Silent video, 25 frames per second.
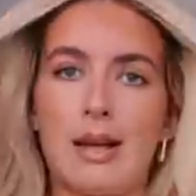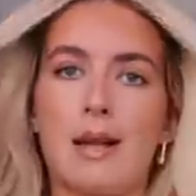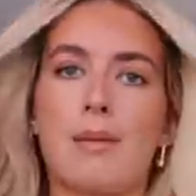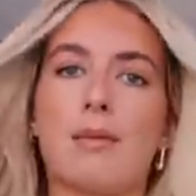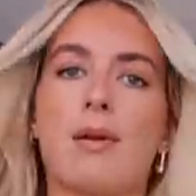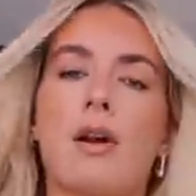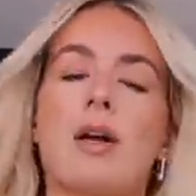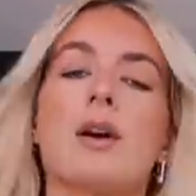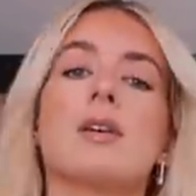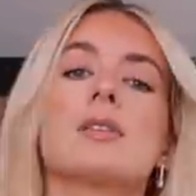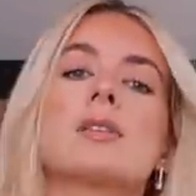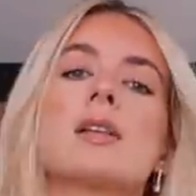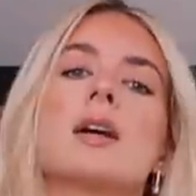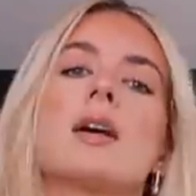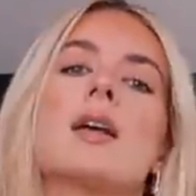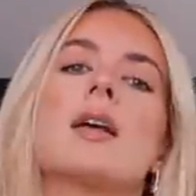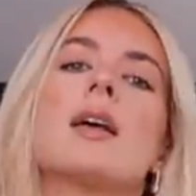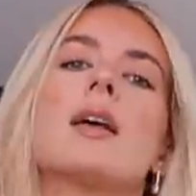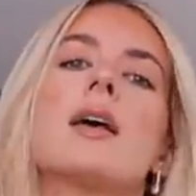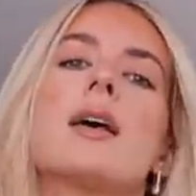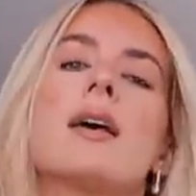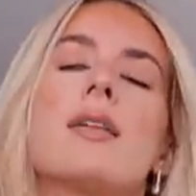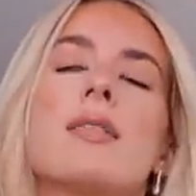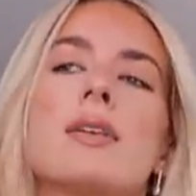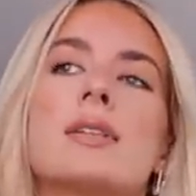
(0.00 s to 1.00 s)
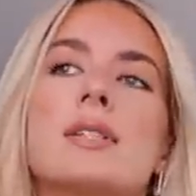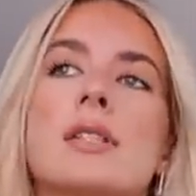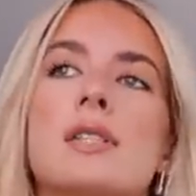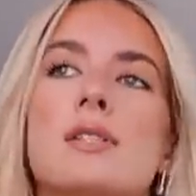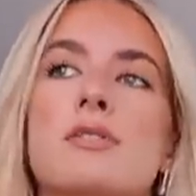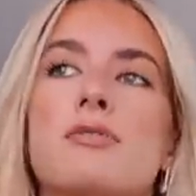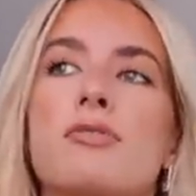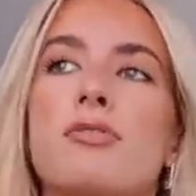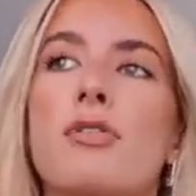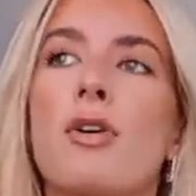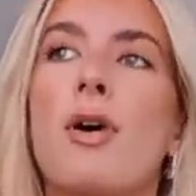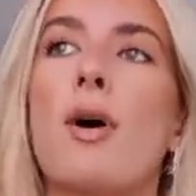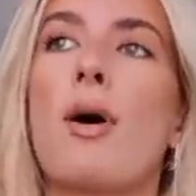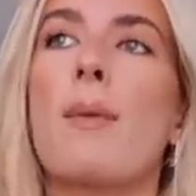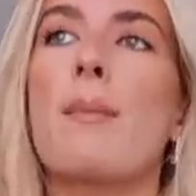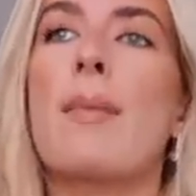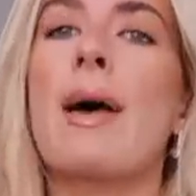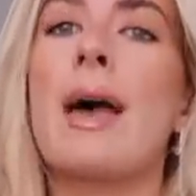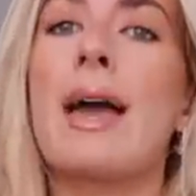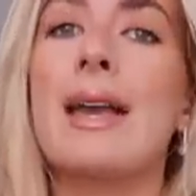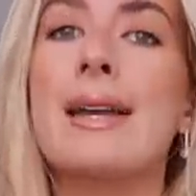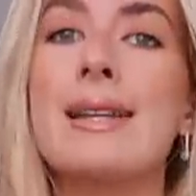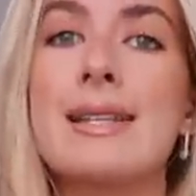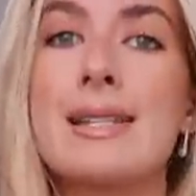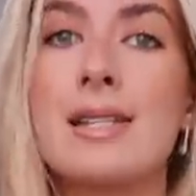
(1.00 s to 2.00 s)
Lip gloss. This is
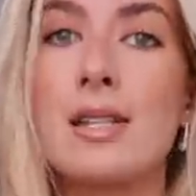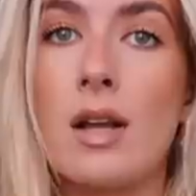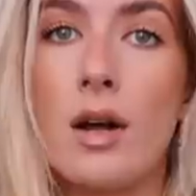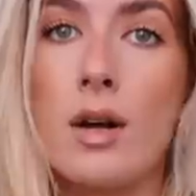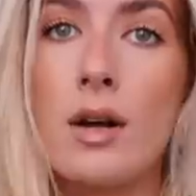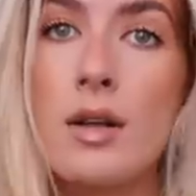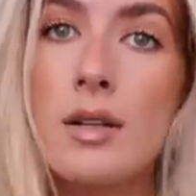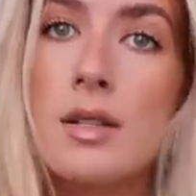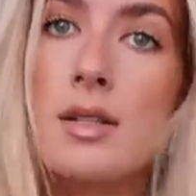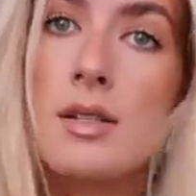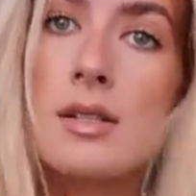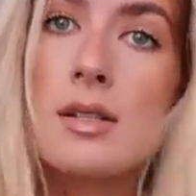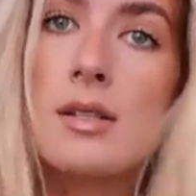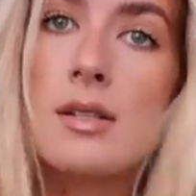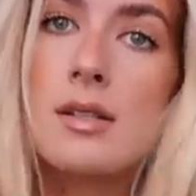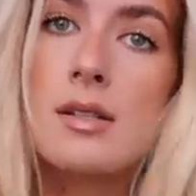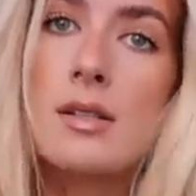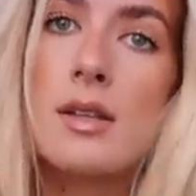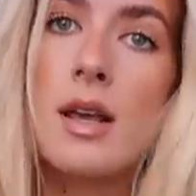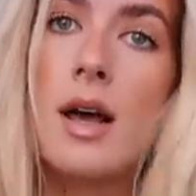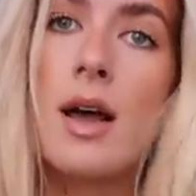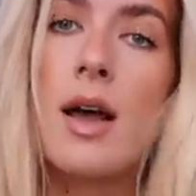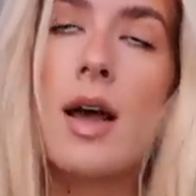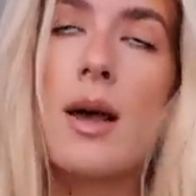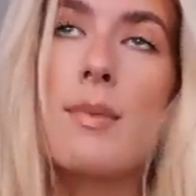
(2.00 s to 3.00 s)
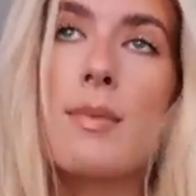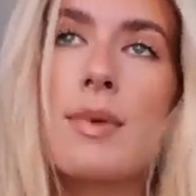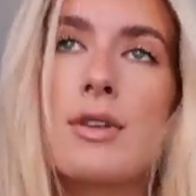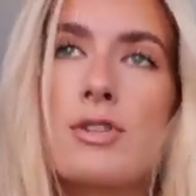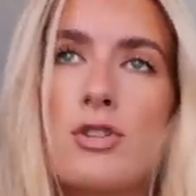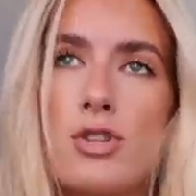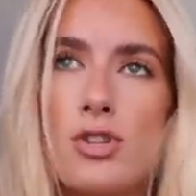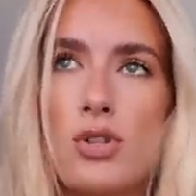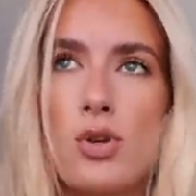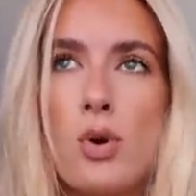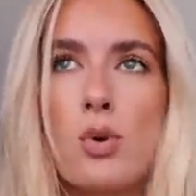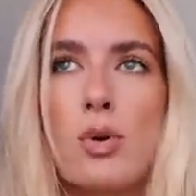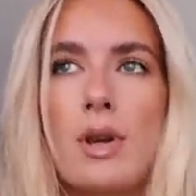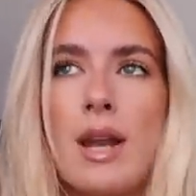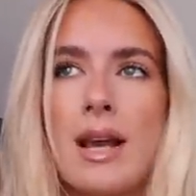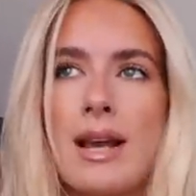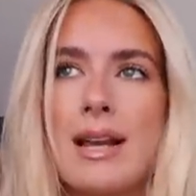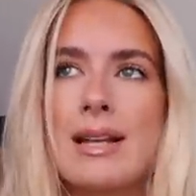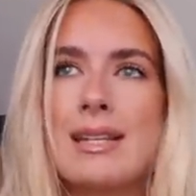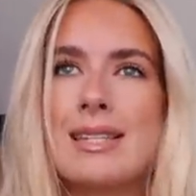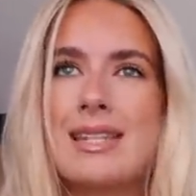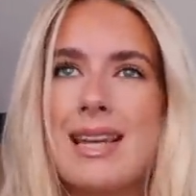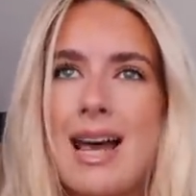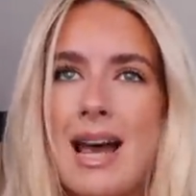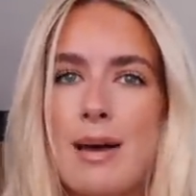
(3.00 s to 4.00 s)
from ASOS. It's just called
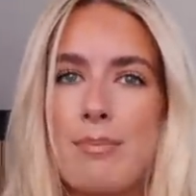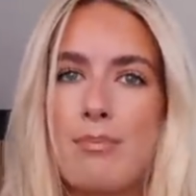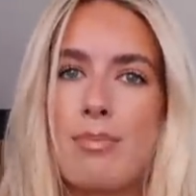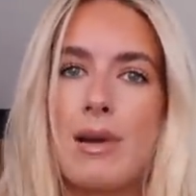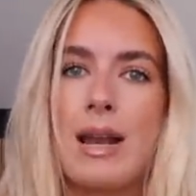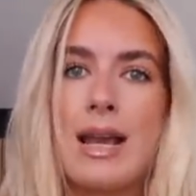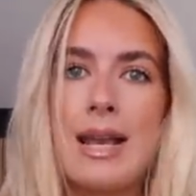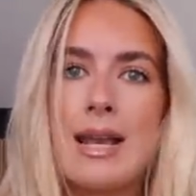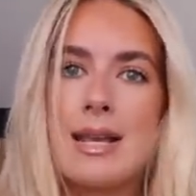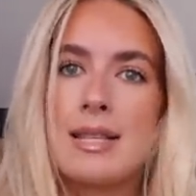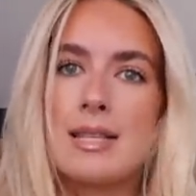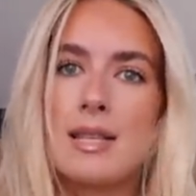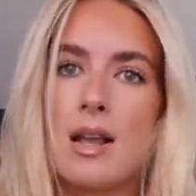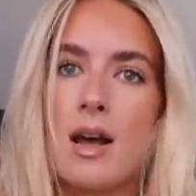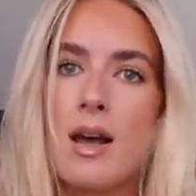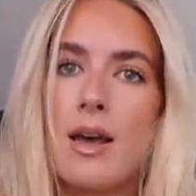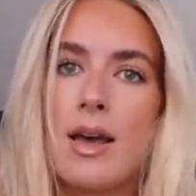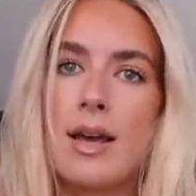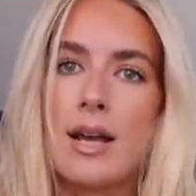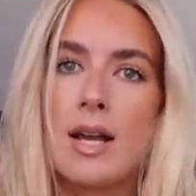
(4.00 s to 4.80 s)
like a dab blazer.